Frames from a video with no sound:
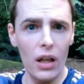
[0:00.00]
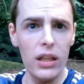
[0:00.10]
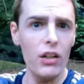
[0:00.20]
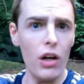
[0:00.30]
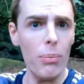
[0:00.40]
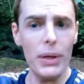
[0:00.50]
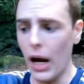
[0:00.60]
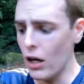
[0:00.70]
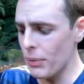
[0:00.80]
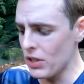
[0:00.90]
clear up
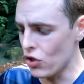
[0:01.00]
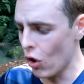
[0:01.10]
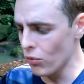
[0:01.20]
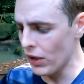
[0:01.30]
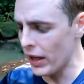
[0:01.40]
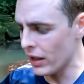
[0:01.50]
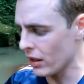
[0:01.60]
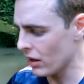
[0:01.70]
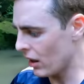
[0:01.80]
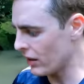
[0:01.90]
garbage all day,
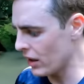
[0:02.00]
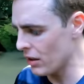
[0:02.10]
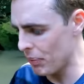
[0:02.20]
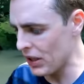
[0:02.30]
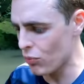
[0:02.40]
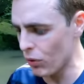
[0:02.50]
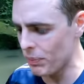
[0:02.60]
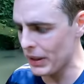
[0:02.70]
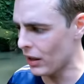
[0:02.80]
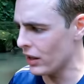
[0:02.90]
and then the place
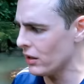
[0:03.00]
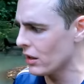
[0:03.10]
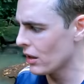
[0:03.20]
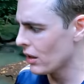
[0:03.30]
would be clean.